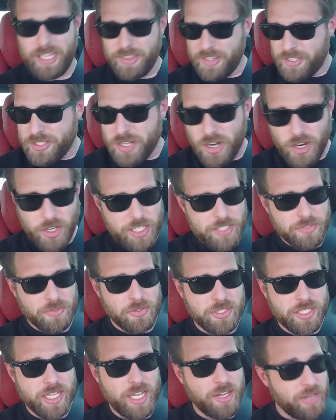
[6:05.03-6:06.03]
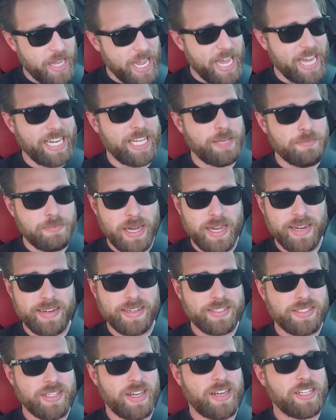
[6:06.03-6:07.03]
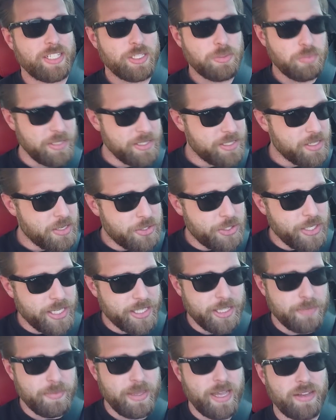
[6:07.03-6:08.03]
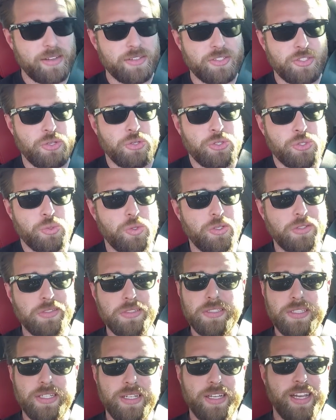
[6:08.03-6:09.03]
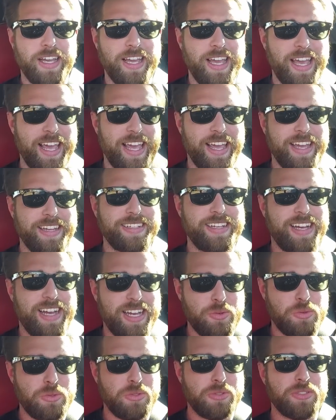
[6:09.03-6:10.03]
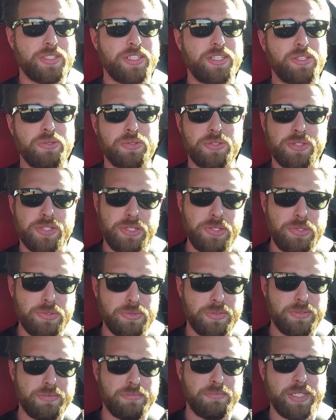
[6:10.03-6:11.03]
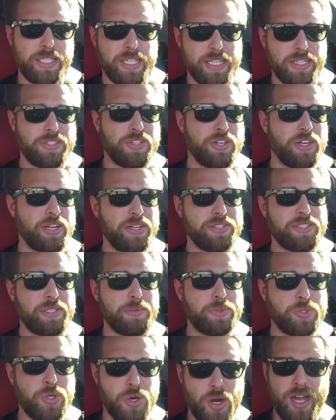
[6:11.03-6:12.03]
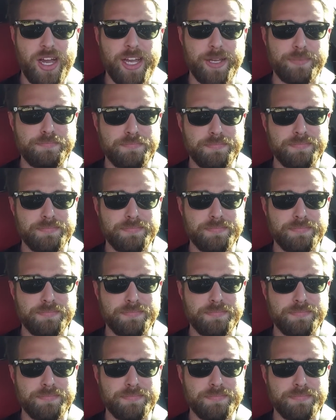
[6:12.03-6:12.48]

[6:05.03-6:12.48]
And this car is for sale at Empire Exotics. Please go check them out as usual. And I will see you soon because you're going to subscribe.